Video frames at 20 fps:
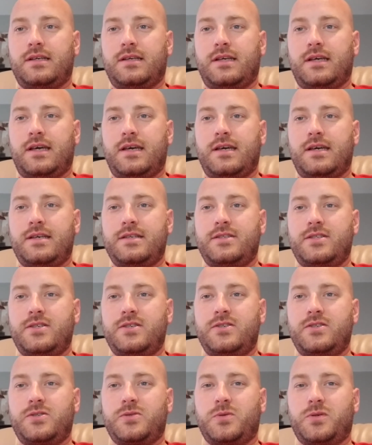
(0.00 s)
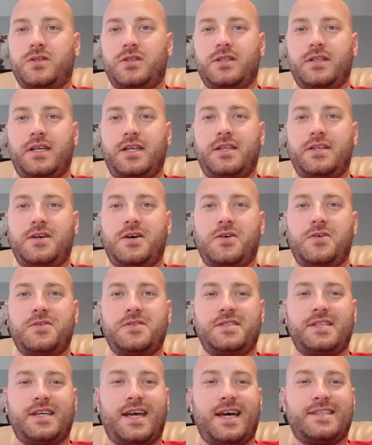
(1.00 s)
as usual, he
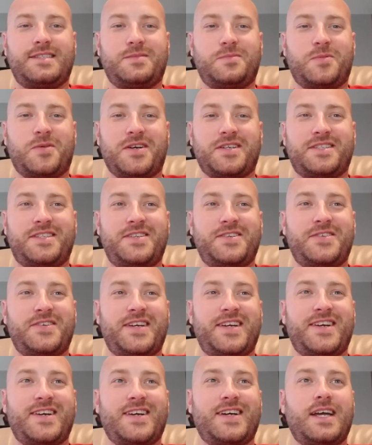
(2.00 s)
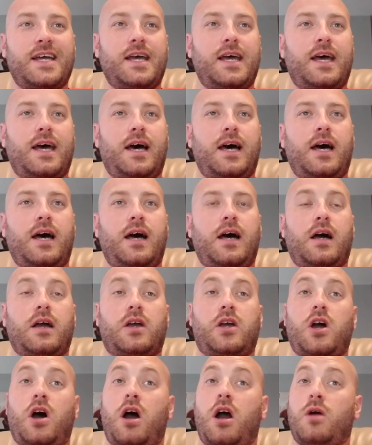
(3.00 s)
knows he got some work to do here.
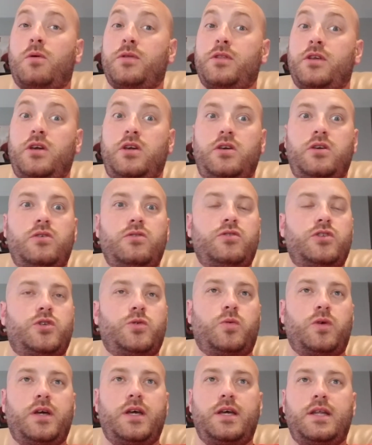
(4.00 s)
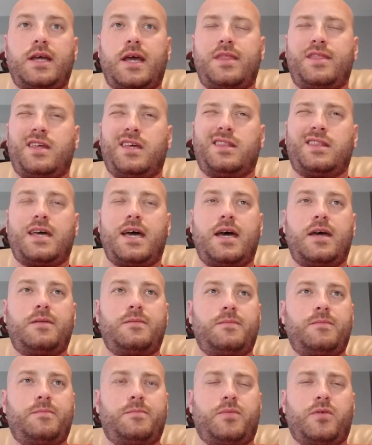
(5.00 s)
Gar with a huge win. I think
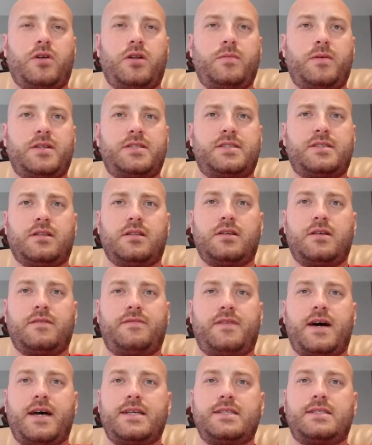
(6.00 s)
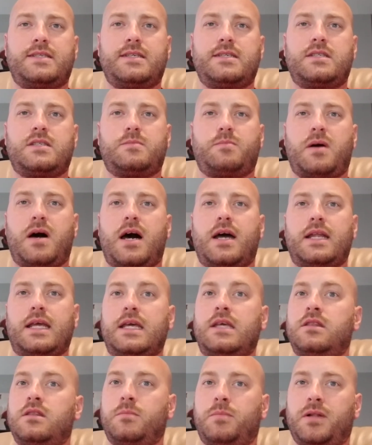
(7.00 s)
that pretty much solidifies his spot
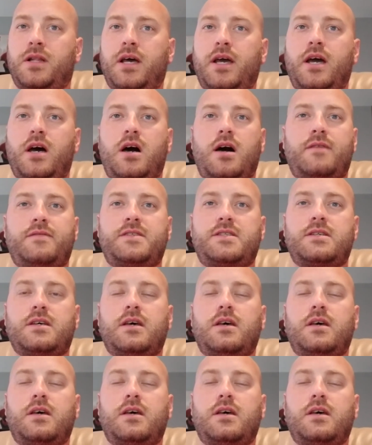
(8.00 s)
in the playoffs.